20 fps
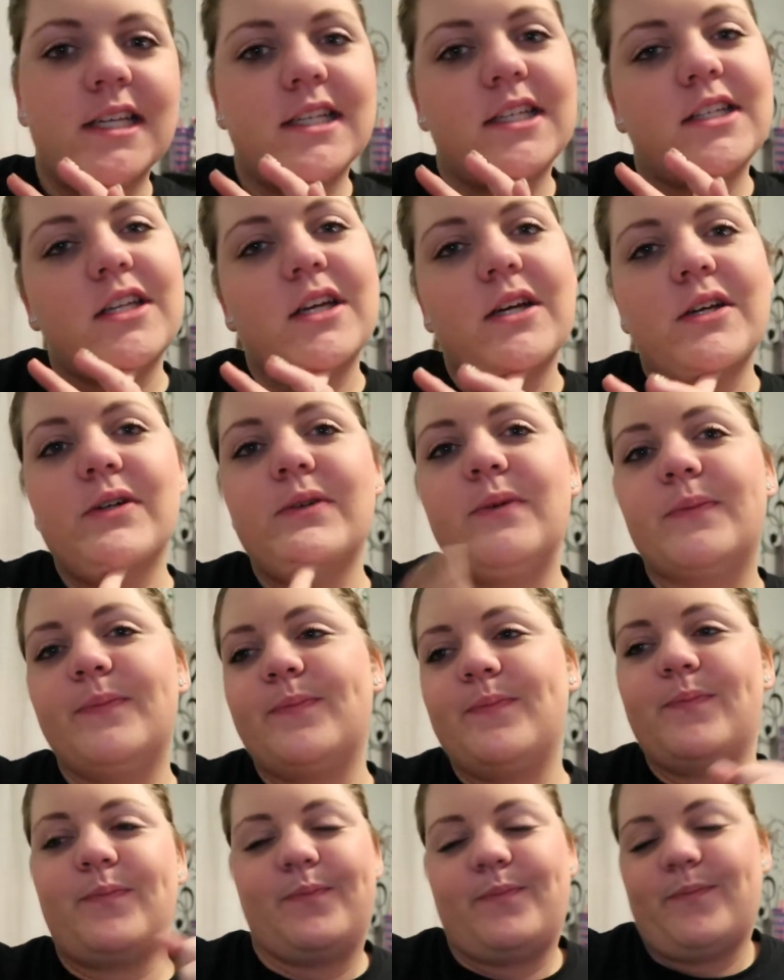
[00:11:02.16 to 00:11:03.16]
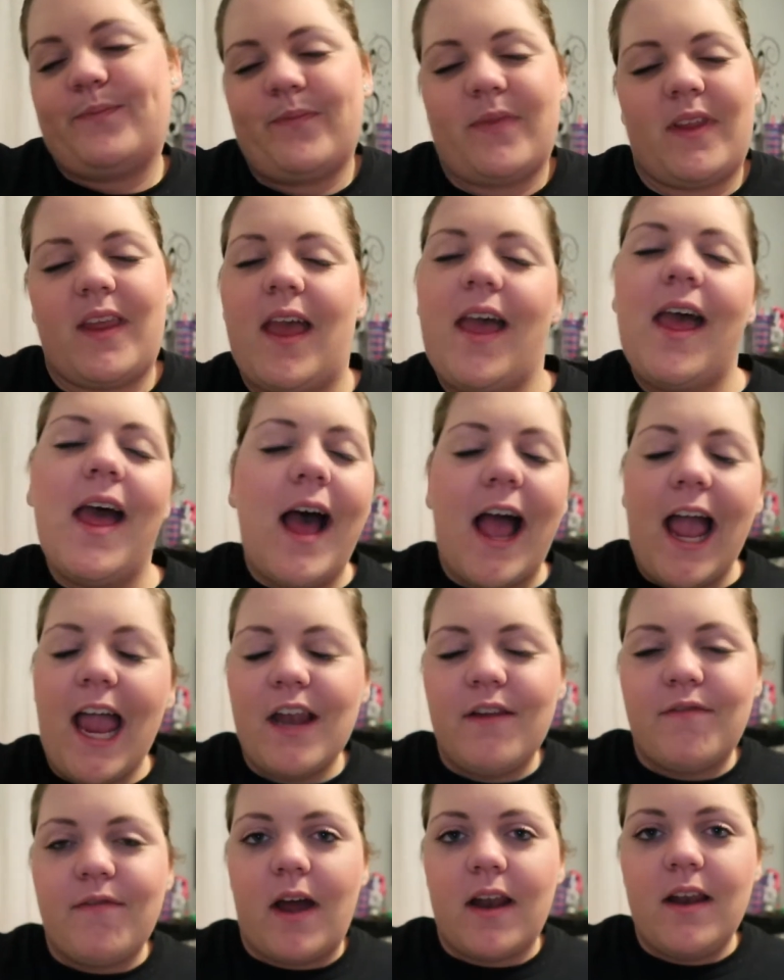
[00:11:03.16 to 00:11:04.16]
and so I
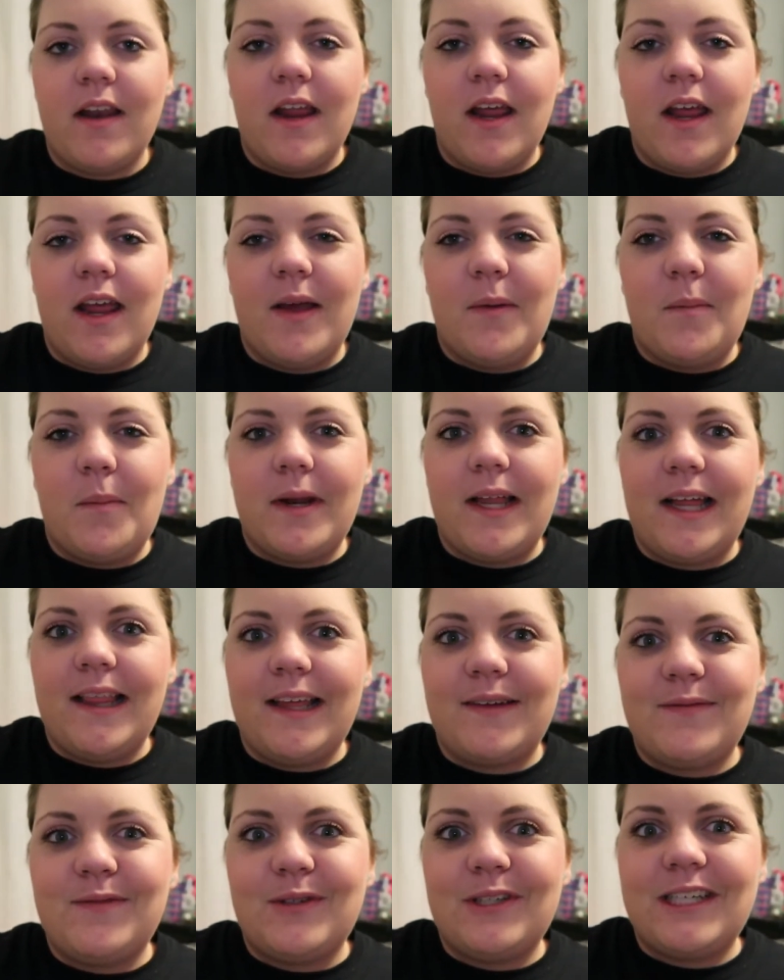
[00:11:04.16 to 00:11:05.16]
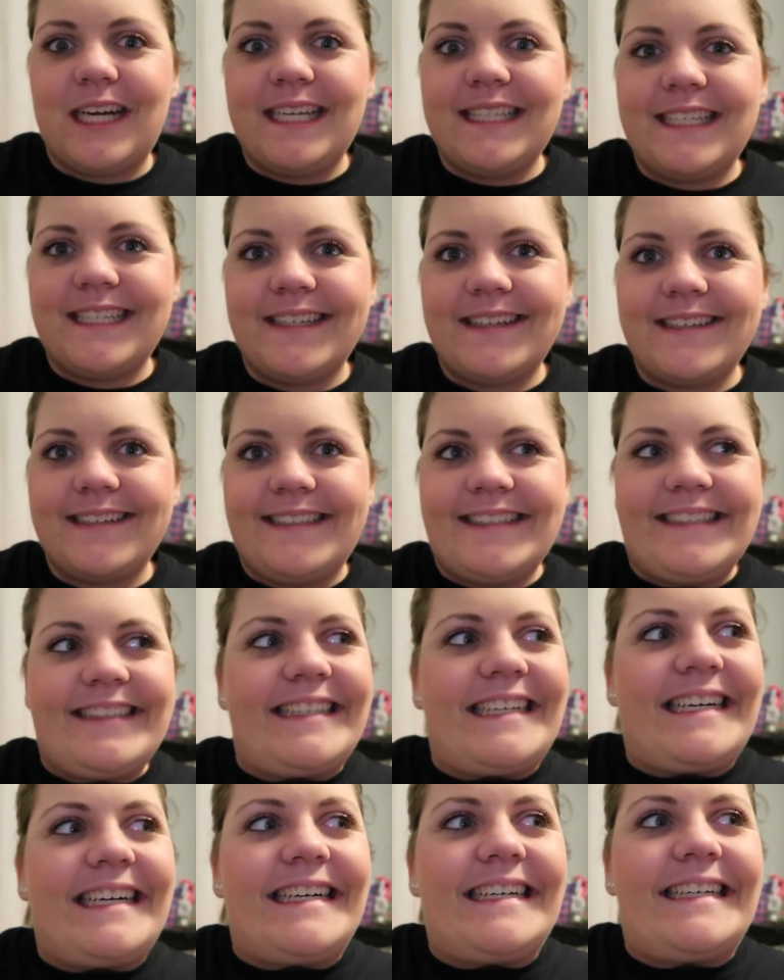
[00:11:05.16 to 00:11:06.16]
had fun. But I left you guys here.
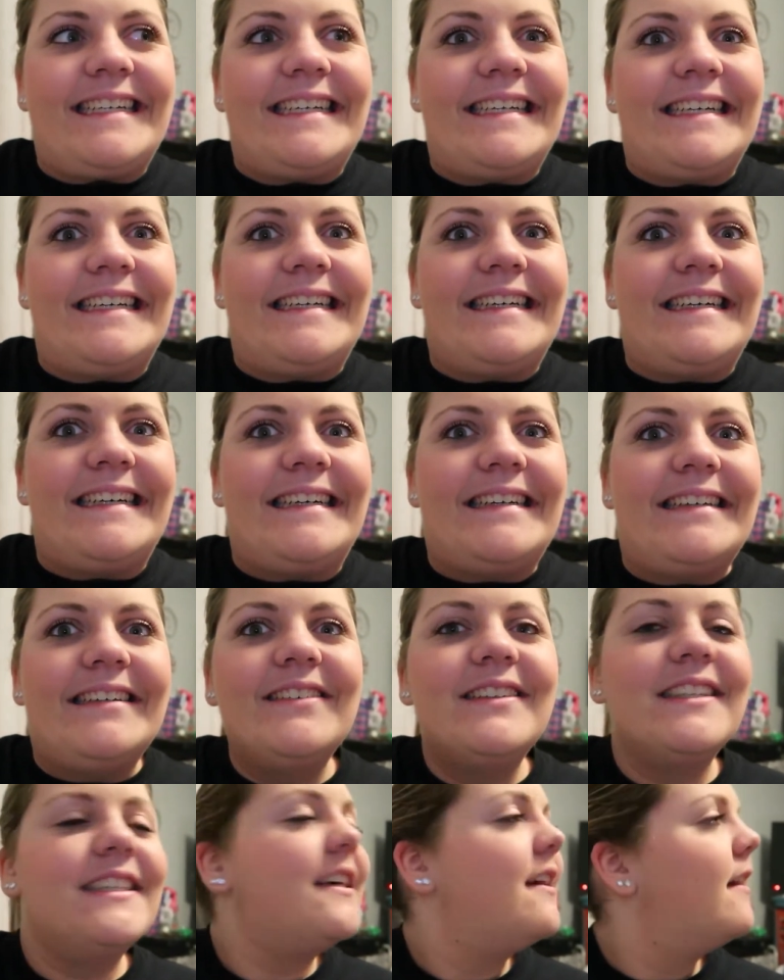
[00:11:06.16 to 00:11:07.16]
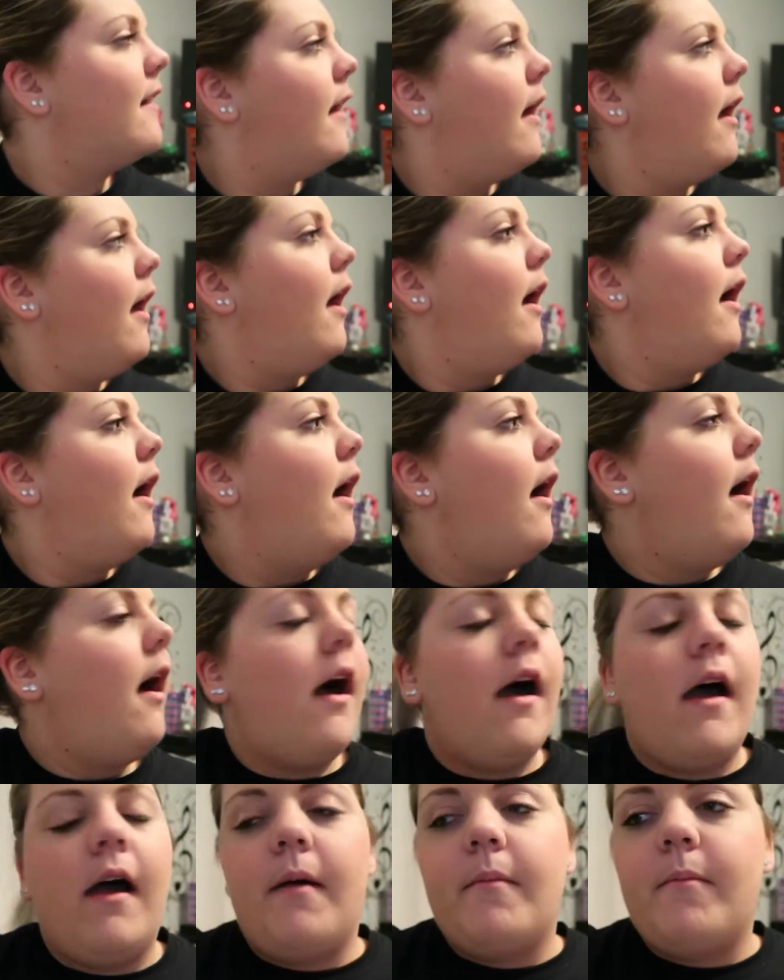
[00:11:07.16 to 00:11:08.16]
So
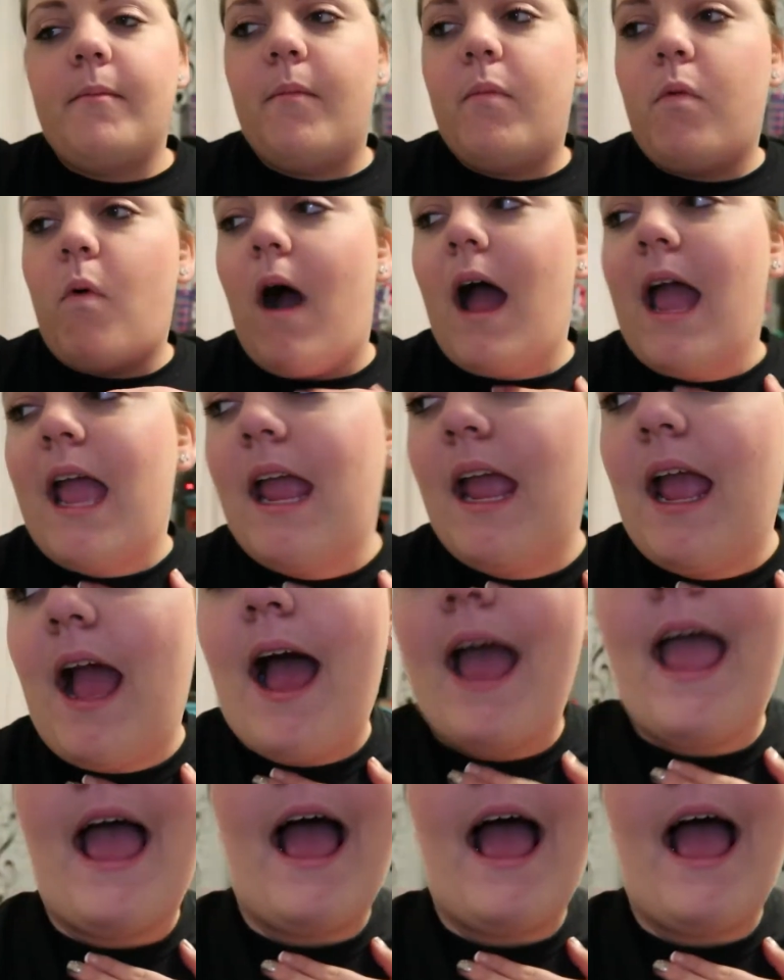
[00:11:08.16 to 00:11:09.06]
why I